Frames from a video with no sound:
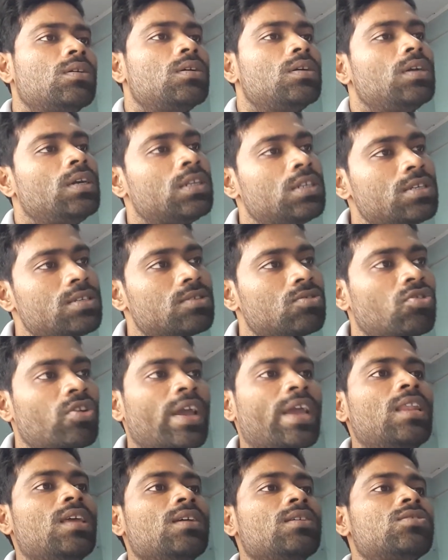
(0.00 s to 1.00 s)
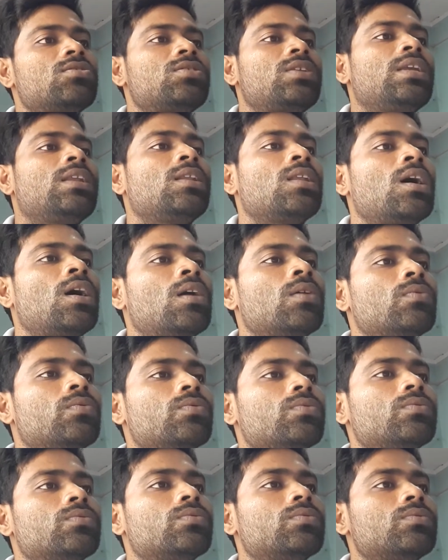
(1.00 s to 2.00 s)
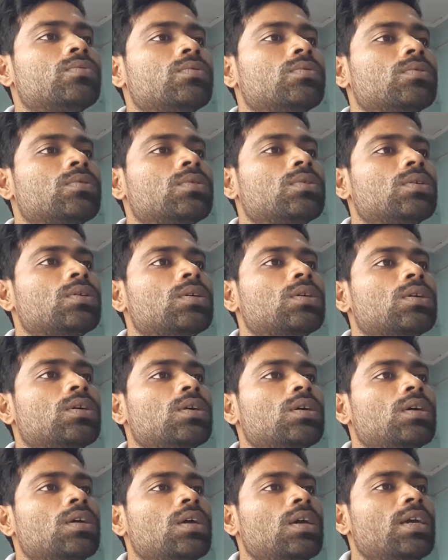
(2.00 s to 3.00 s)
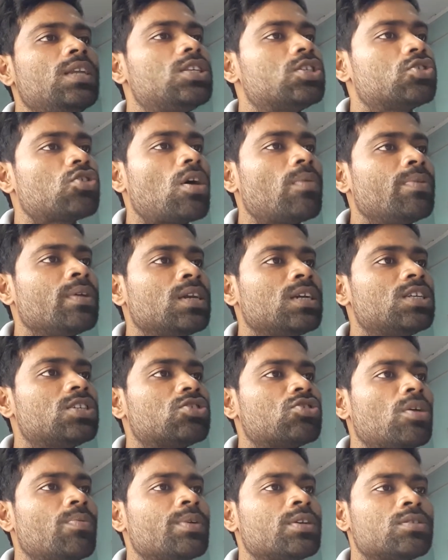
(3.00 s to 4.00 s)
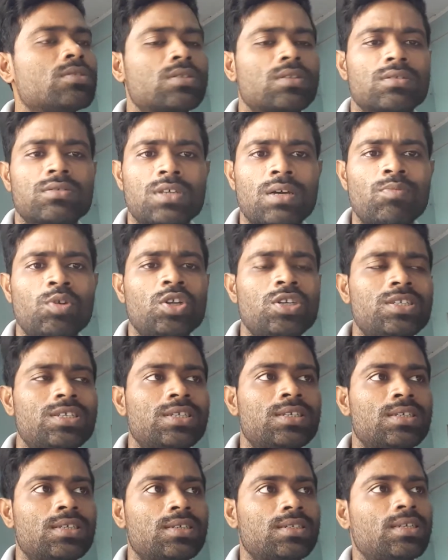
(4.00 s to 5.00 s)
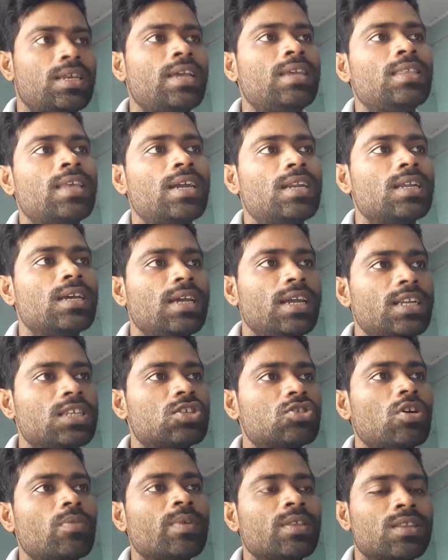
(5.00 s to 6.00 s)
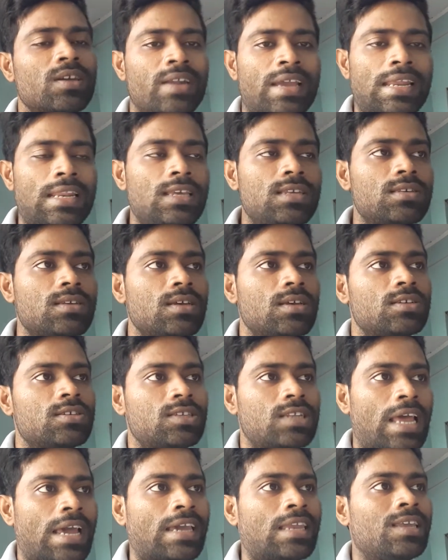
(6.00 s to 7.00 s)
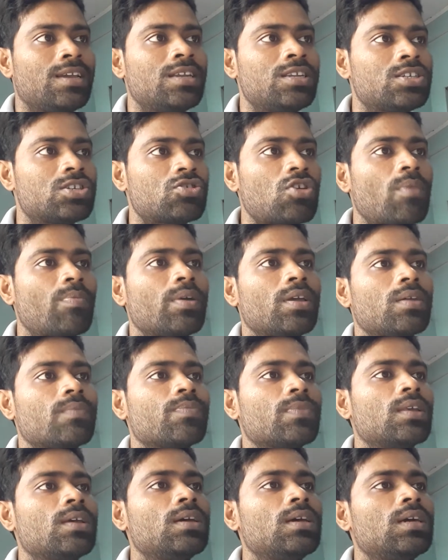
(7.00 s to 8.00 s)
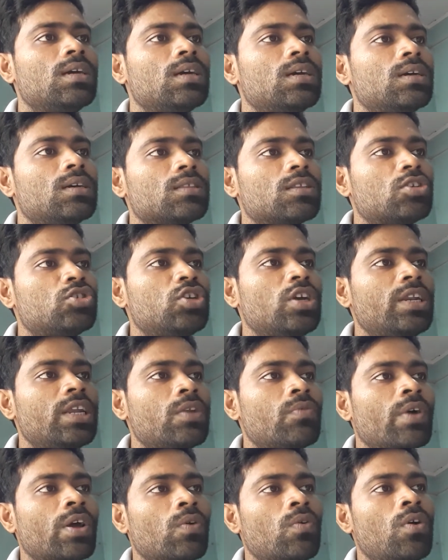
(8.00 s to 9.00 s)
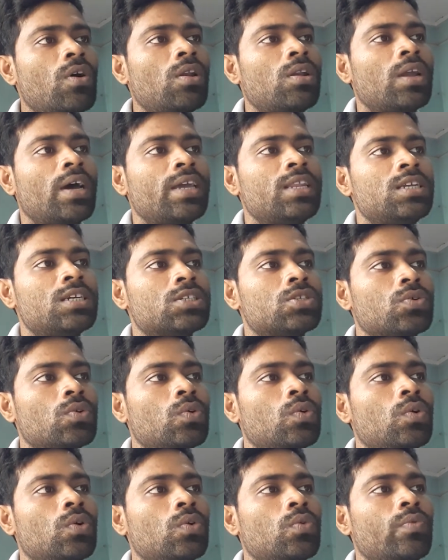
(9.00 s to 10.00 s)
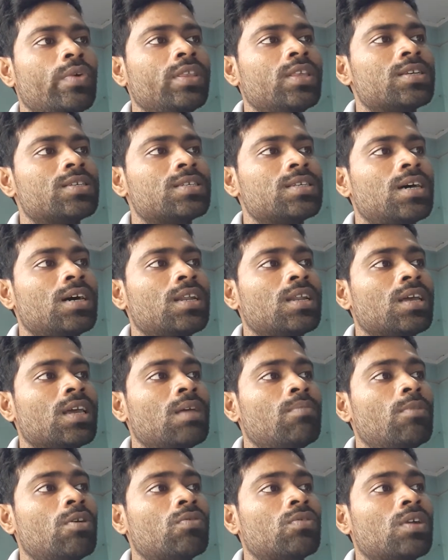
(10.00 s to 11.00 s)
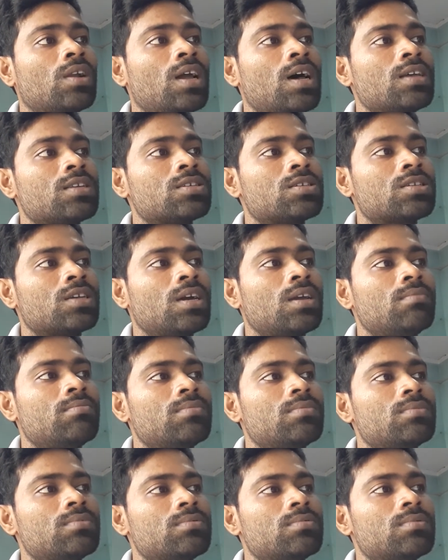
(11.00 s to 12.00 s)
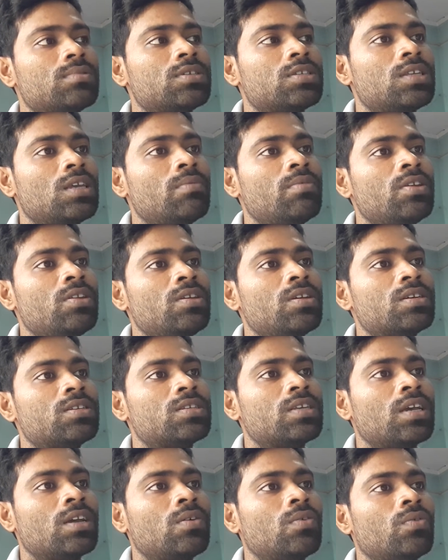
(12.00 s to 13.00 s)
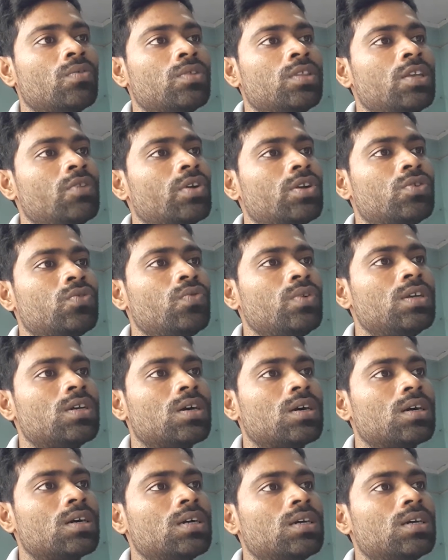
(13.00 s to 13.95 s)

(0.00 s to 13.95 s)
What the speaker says: It is raining still now. It is stopping. It is stopping. Someone is saying that it is stopping. The rain is slackening. It is stopping. The children were all 9 years old when the sun came out last time, 7 years ago. They were too young.